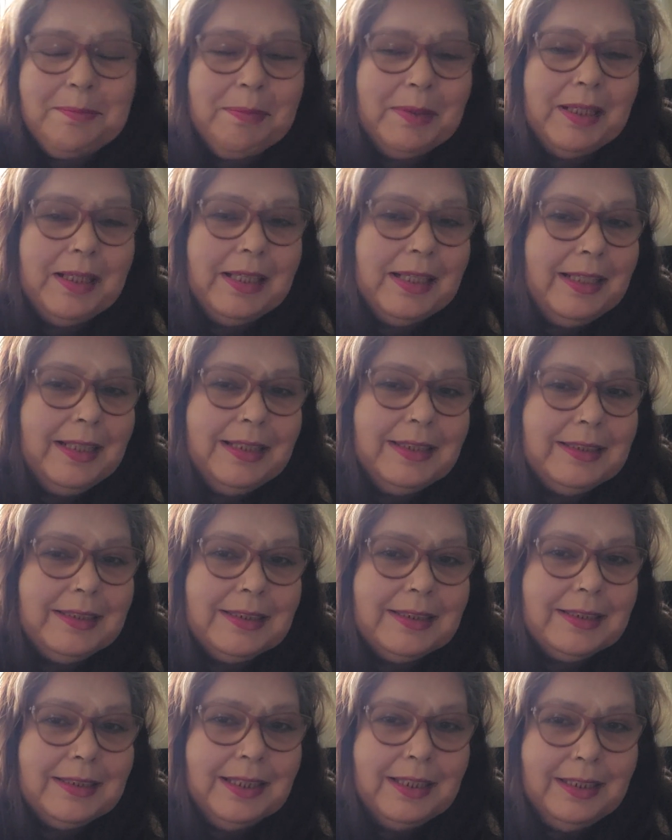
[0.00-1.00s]
But
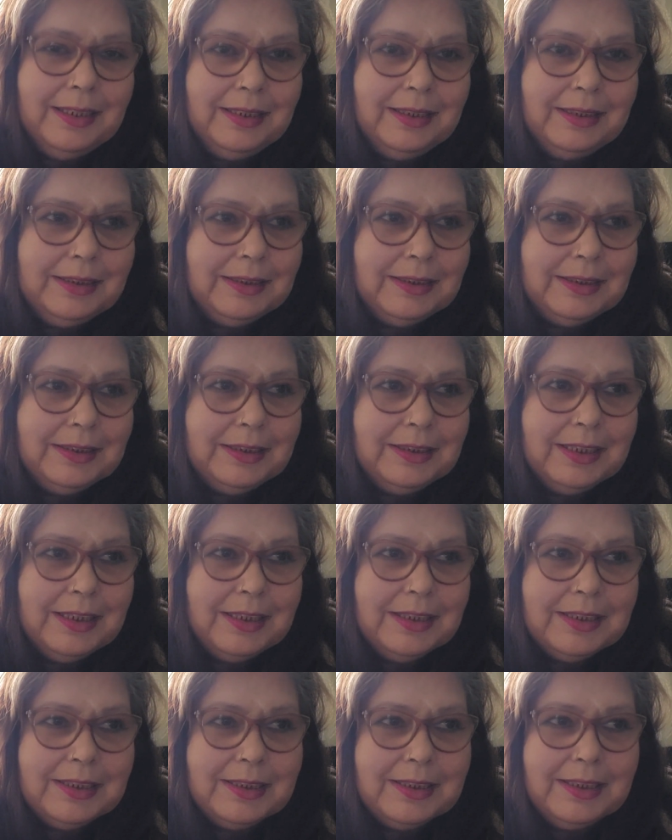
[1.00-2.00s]
it's
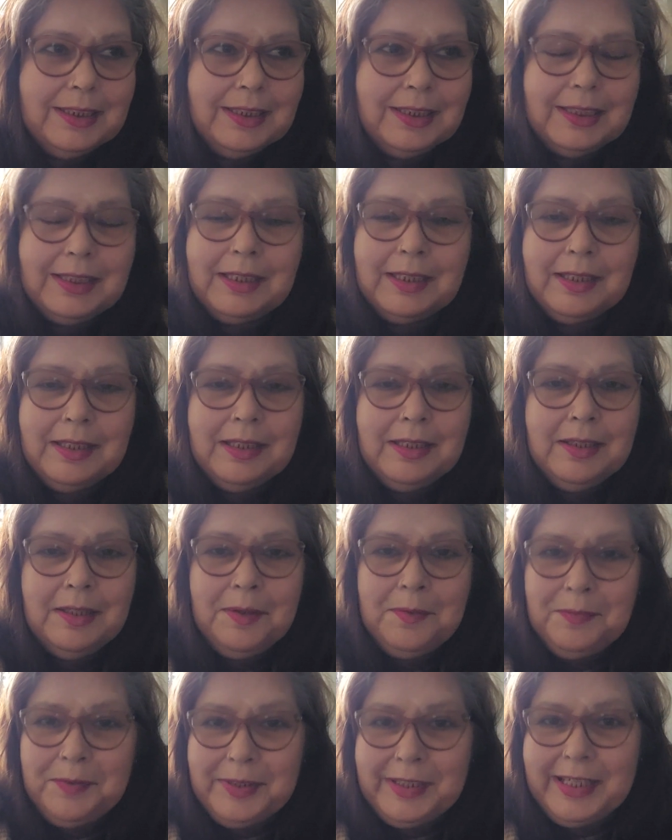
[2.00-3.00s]
just like
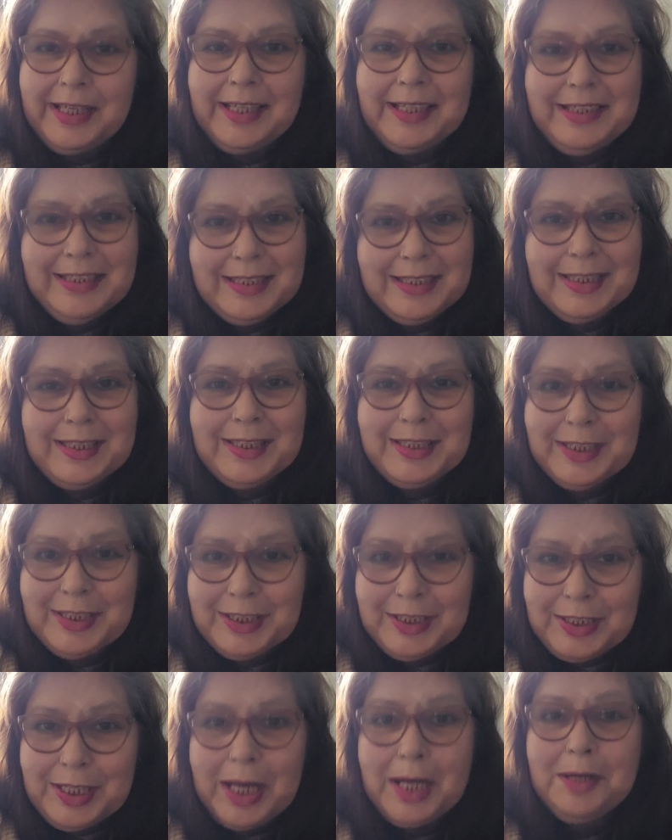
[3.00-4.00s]
the days are
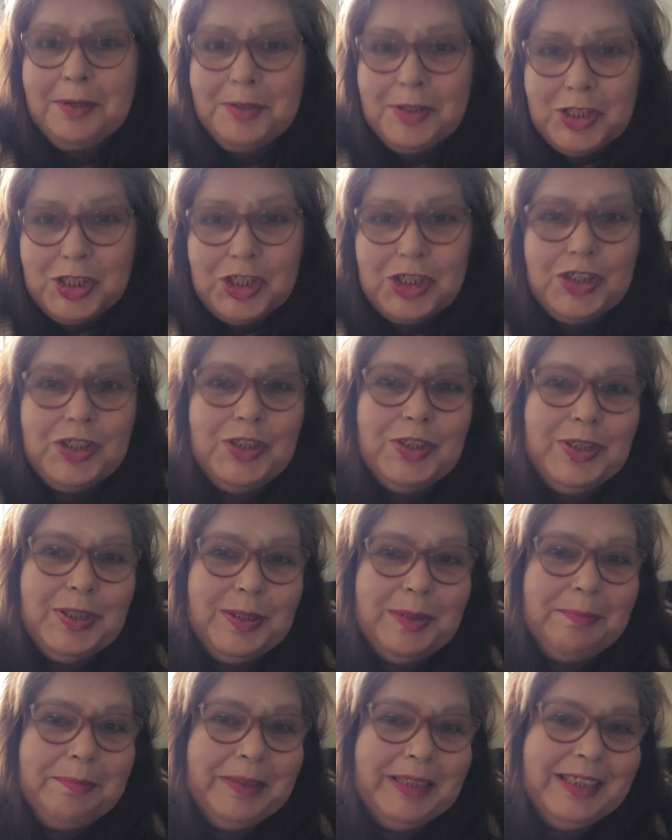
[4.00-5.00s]
so
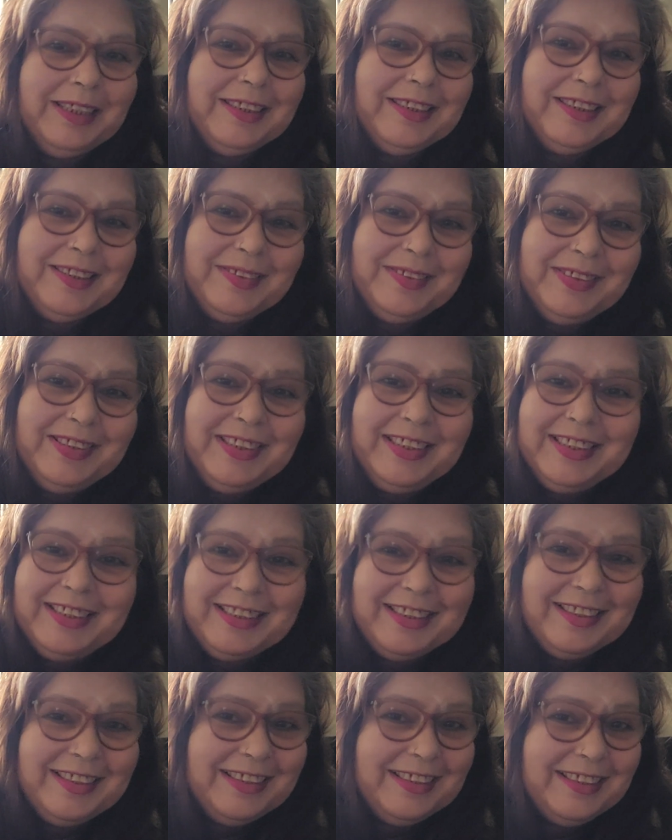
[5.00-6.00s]
short because there's
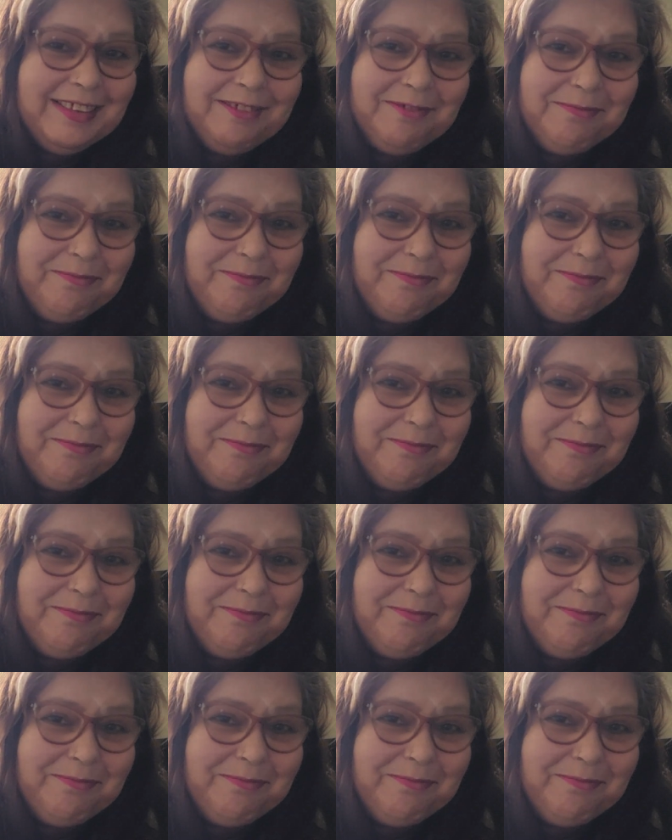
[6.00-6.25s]
just